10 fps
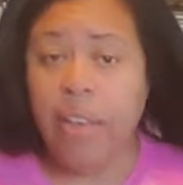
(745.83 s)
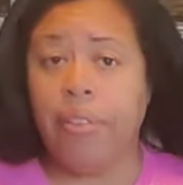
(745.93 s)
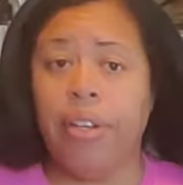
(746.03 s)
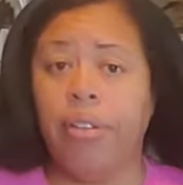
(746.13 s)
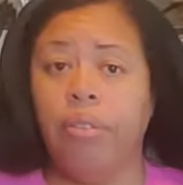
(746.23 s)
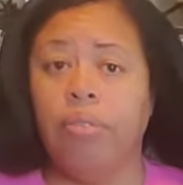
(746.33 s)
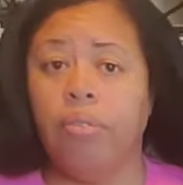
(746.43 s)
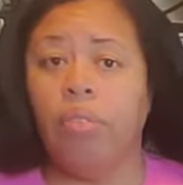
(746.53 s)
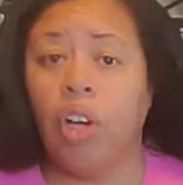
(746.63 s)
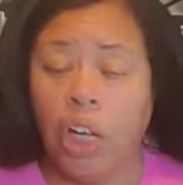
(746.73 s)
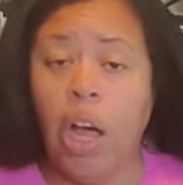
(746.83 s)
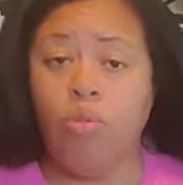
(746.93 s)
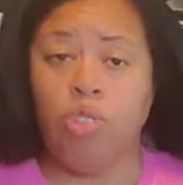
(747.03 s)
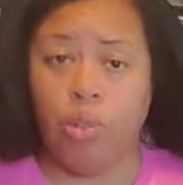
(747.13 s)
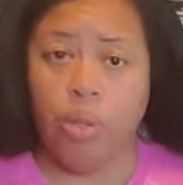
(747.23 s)
even
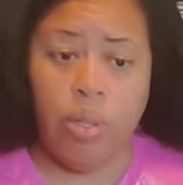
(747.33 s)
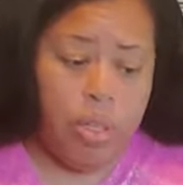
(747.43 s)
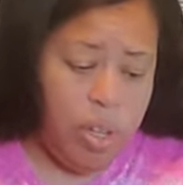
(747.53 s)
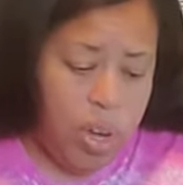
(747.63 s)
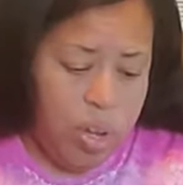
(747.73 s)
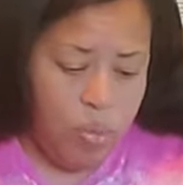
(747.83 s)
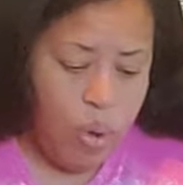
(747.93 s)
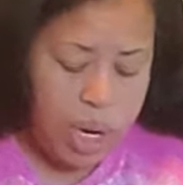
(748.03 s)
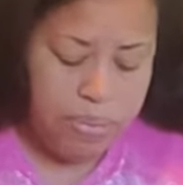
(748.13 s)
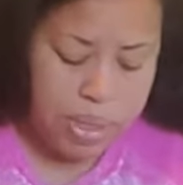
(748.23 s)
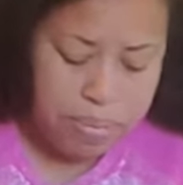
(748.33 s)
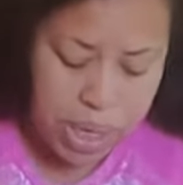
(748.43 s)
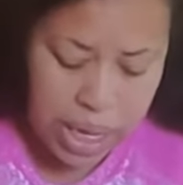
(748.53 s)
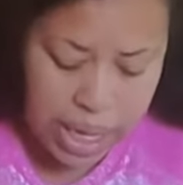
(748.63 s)
closer. You want them to be